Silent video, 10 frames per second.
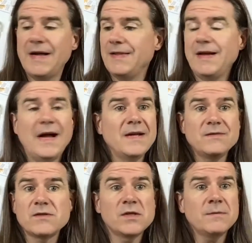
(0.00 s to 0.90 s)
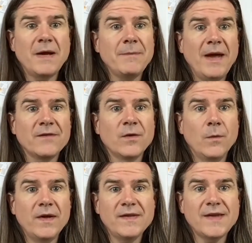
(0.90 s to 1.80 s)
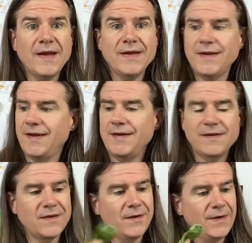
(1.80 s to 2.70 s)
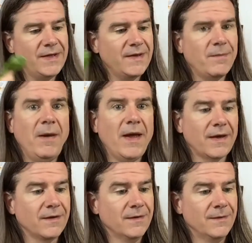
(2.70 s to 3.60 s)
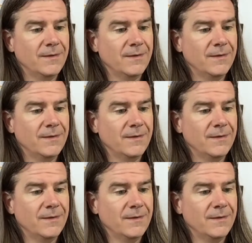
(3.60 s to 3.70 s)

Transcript: I turned my back for 1 second, and it's already in his pack.